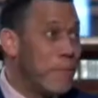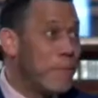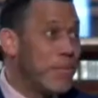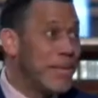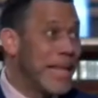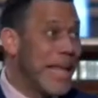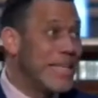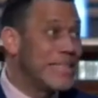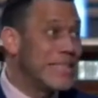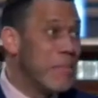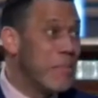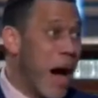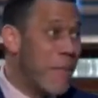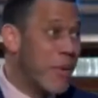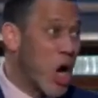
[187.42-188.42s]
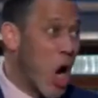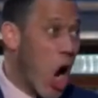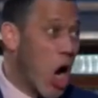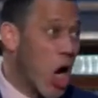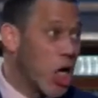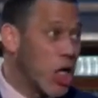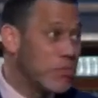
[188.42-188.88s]
plays the mama
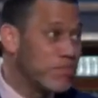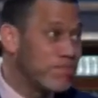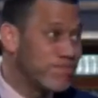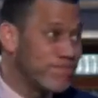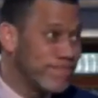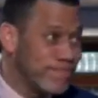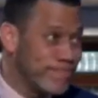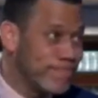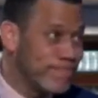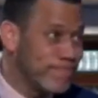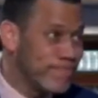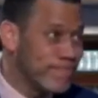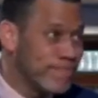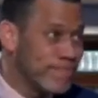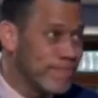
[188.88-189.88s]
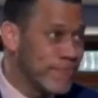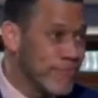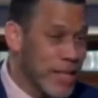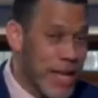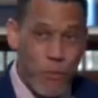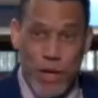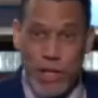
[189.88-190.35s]
card.
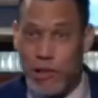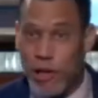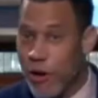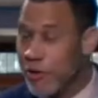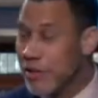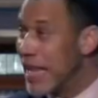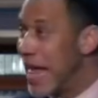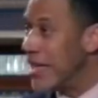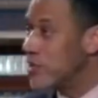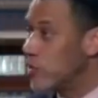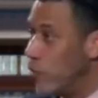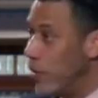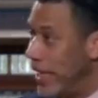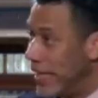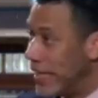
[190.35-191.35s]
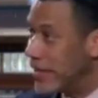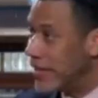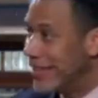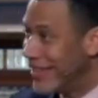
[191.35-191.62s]
And we learned last week